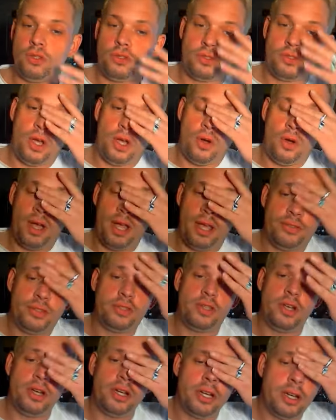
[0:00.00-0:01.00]
So I've
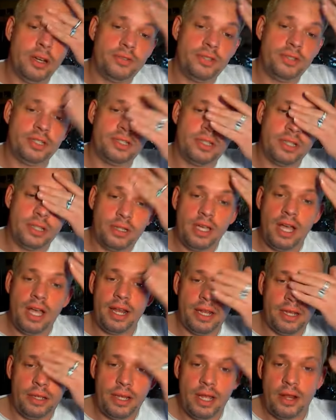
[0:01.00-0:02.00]
just
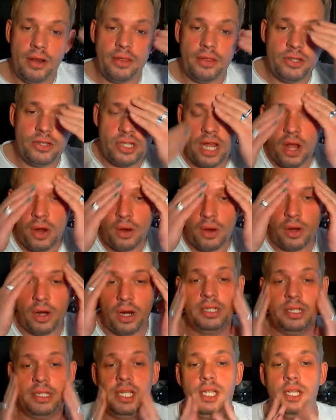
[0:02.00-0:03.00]
got up and out of the shower.
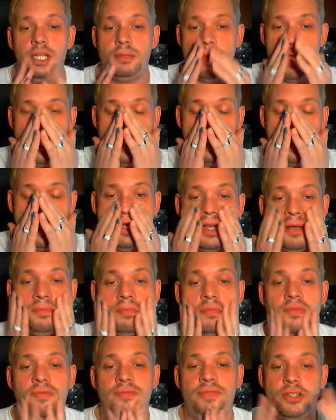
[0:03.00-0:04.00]
I did my
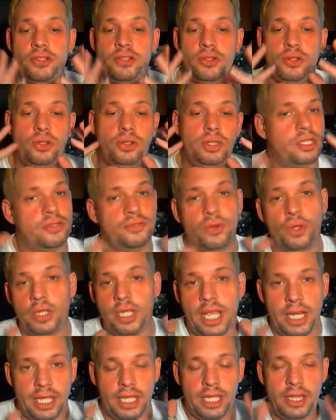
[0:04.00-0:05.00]
facial
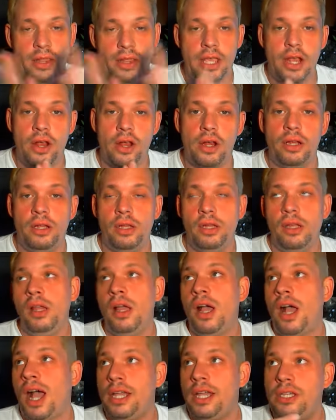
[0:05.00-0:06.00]
exfoliating in there.
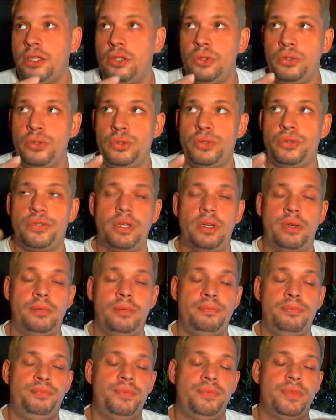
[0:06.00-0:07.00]
I use
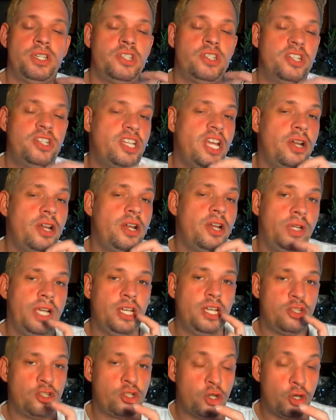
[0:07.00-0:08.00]
Shiseido
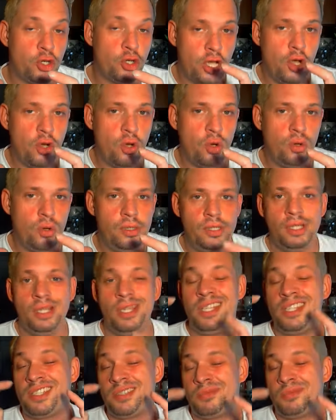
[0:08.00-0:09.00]
Naturego.
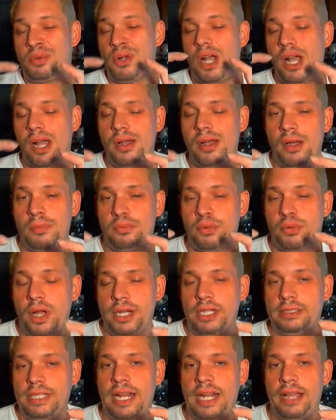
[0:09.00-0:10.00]
It's a
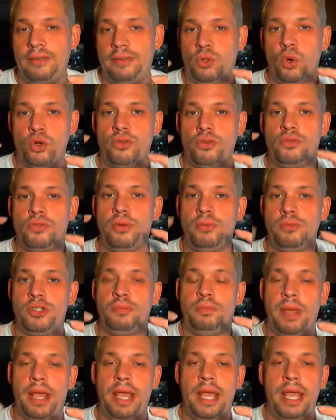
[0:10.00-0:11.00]
product that I have to order from
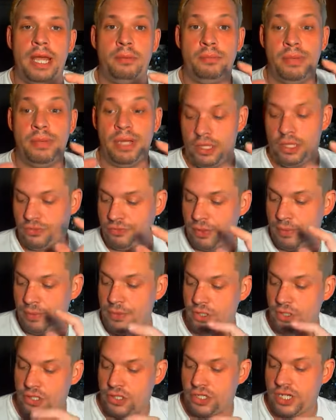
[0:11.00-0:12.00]
Japan, but it's from
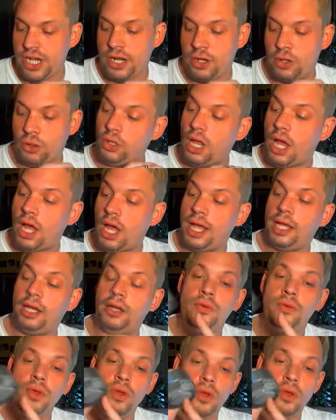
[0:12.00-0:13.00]
the Shiseido
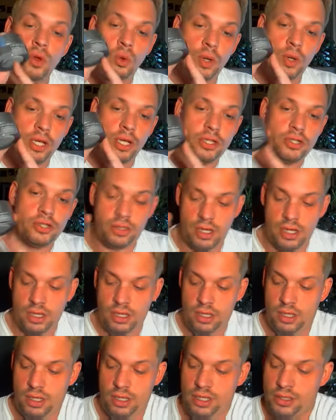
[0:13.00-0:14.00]
line, which
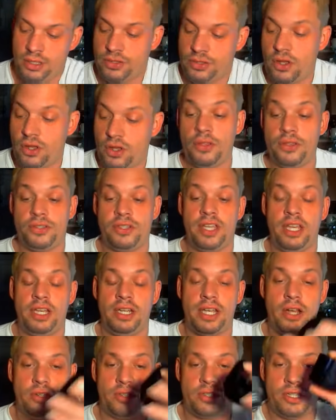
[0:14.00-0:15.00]
is all the
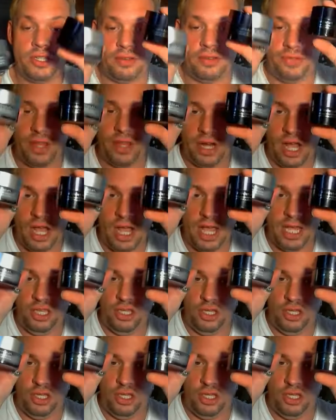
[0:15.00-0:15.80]
skincare stuff that I